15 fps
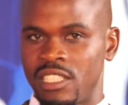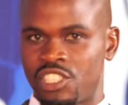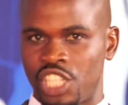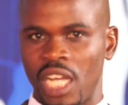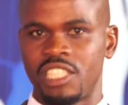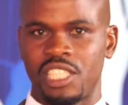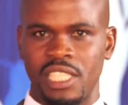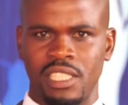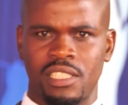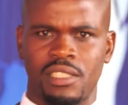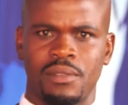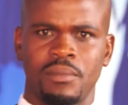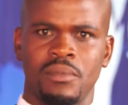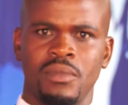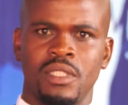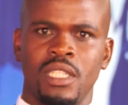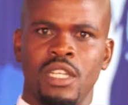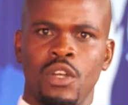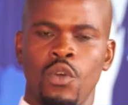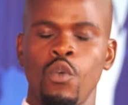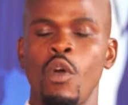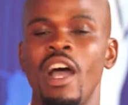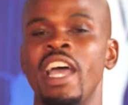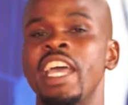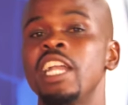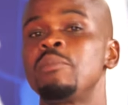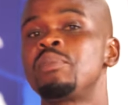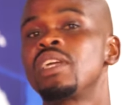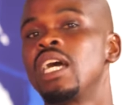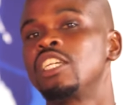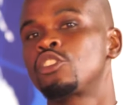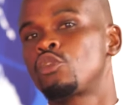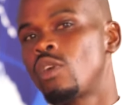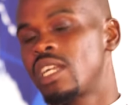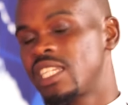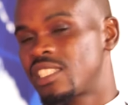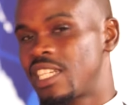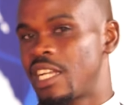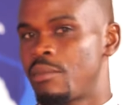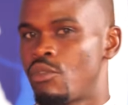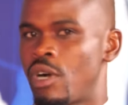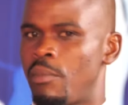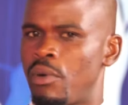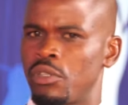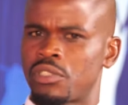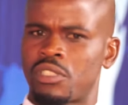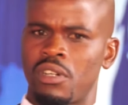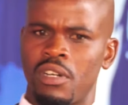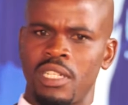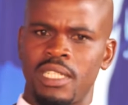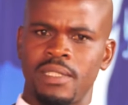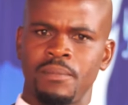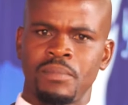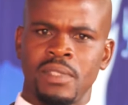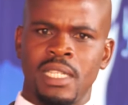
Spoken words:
churches who are helping us to understand more about God.